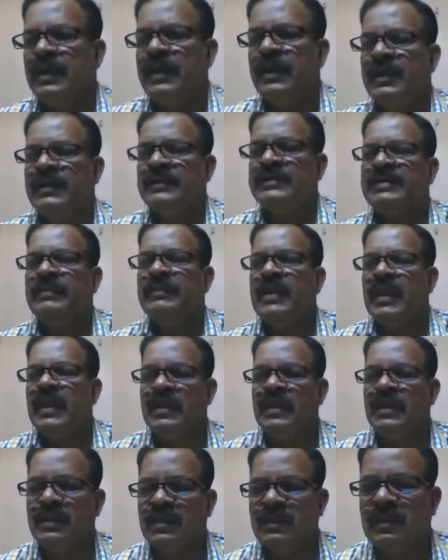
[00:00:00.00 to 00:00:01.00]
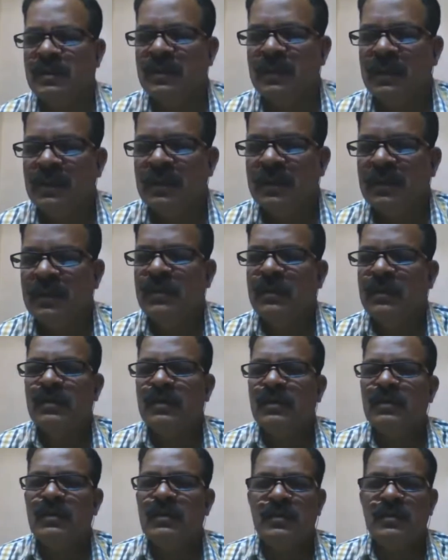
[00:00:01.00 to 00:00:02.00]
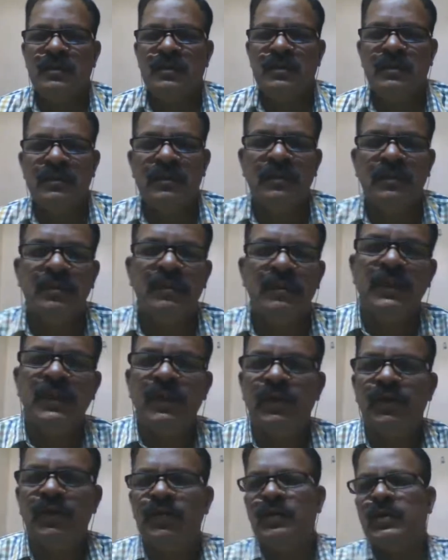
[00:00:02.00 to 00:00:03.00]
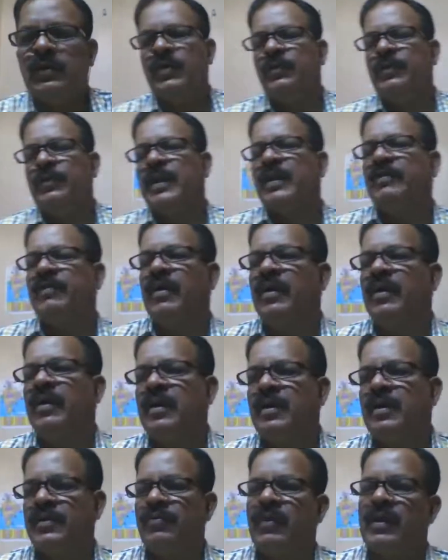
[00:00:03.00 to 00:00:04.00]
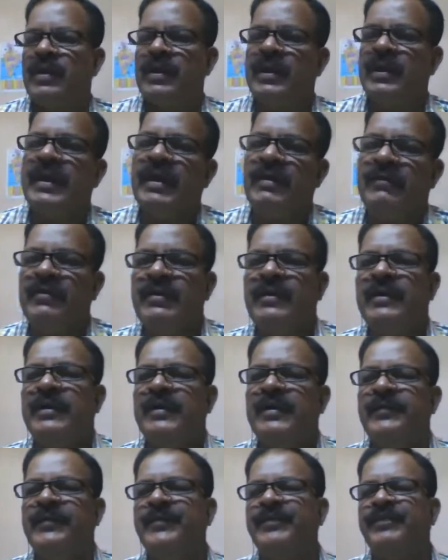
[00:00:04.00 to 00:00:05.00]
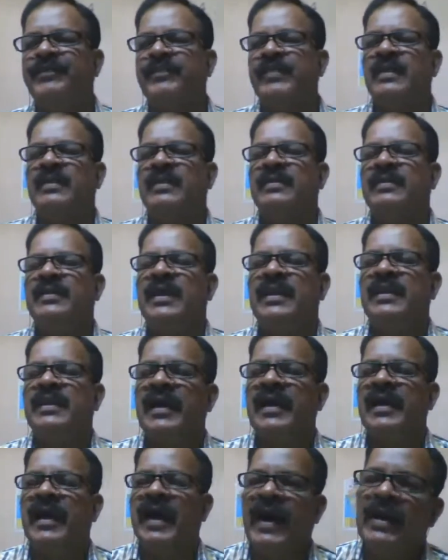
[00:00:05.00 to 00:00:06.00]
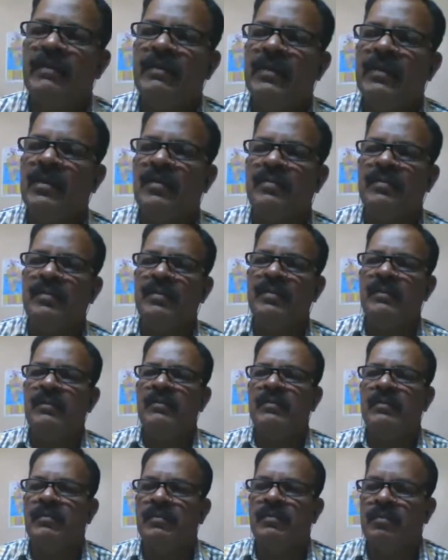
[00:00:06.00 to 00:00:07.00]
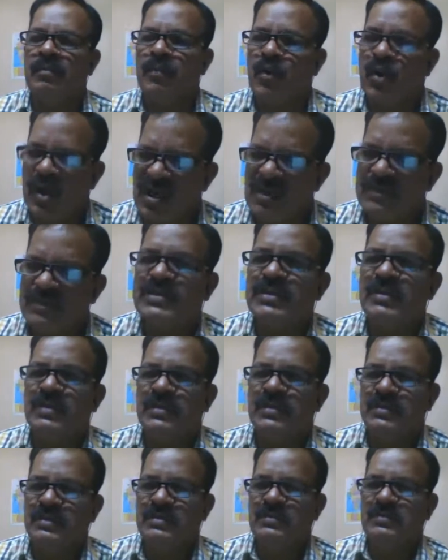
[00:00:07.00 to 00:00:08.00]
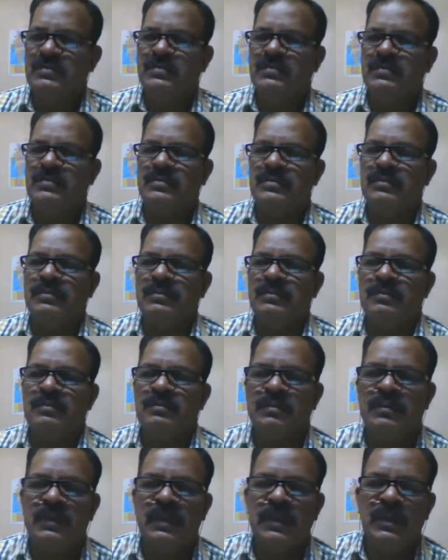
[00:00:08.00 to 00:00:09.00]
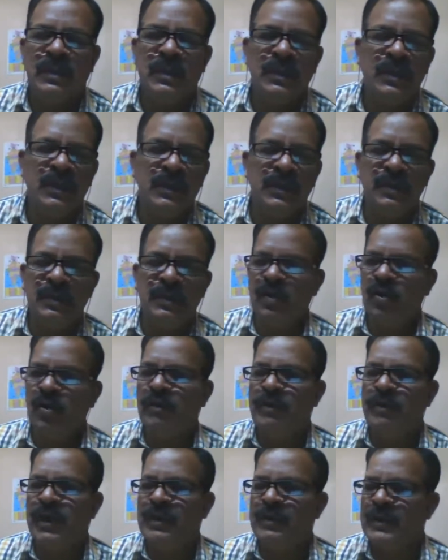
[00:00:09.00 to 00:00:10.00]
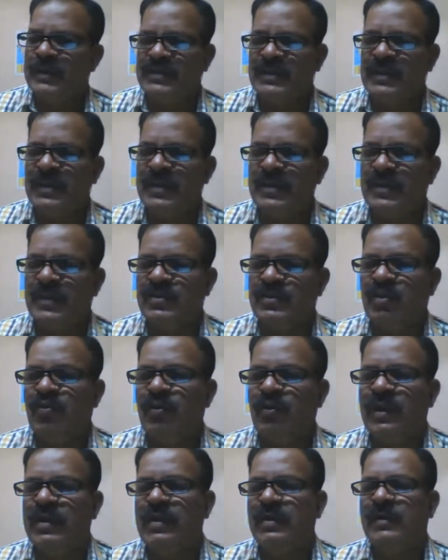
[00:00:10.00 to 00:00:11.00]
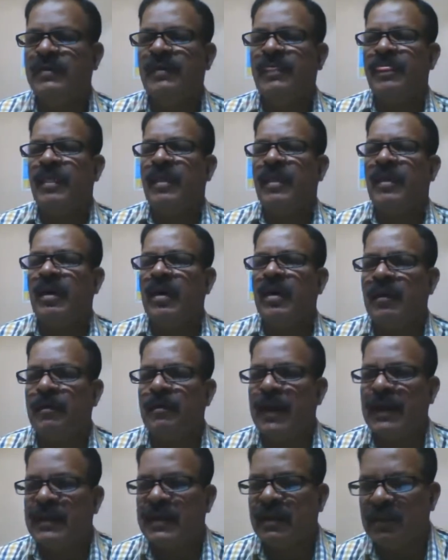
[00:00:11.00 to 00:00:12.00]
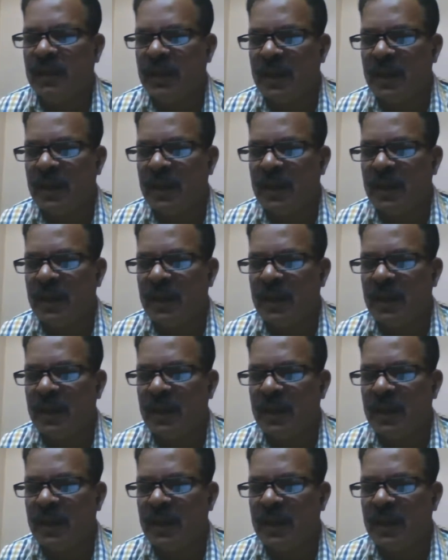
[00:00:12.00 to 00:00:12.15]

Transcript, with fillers: Similarly, uh, you know that you might have heard, you are reading every day, there is a high level of um, corruption in the government machinery. So when a, a particular